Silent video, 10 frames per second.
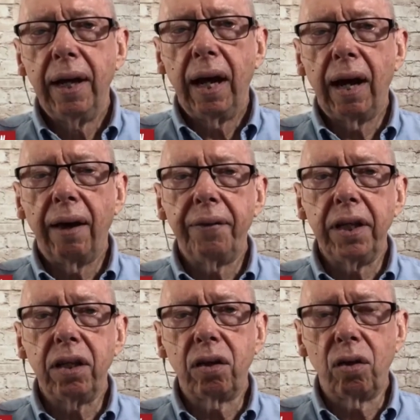are
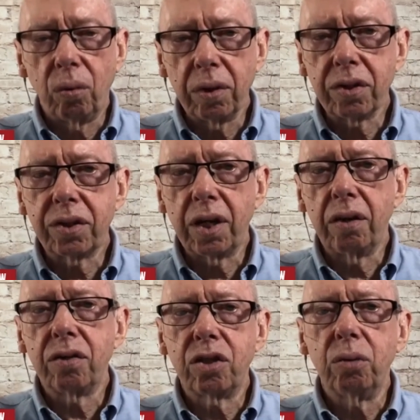the
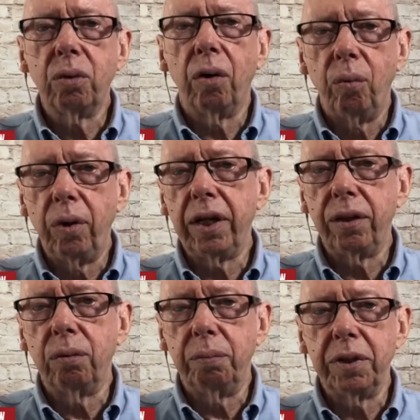cornerstones to a really
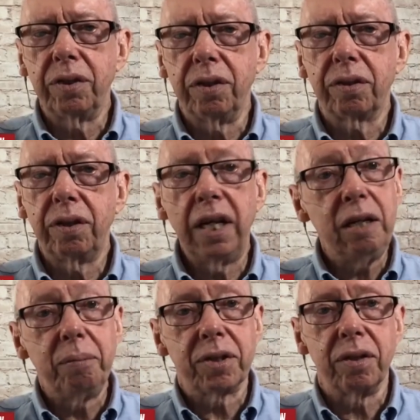good business, any
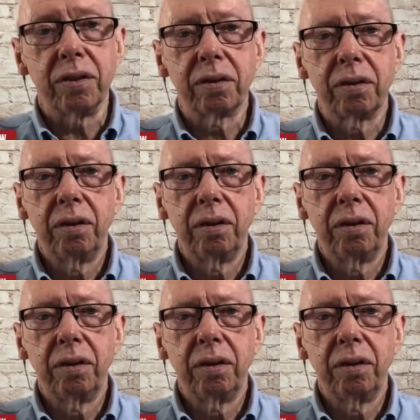business.